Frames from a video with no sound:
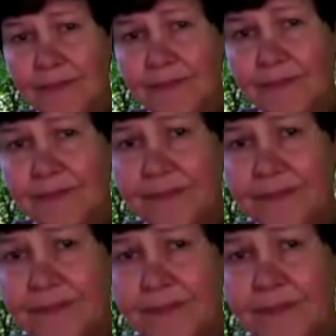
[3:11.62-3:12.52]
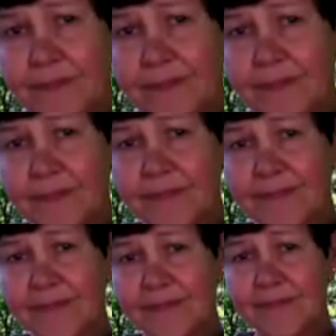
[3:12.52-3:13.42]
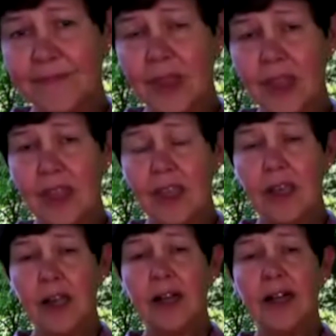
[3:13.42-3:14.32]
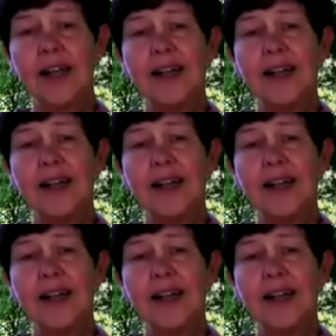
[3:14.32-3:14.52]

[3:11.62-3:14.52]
Nothing is said.